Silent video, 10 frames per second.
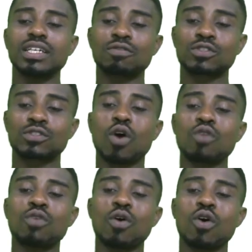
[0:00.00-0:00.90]

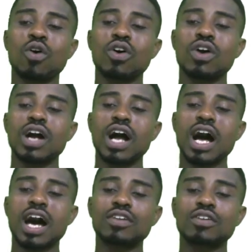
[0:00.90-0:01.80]
sulfur,
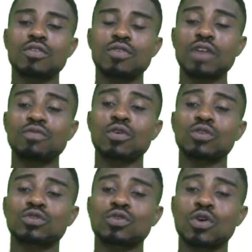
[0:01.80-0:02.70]
and red
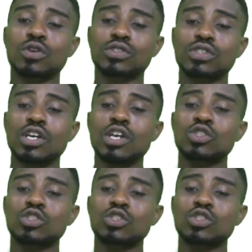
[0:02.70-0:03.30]
phosphorus.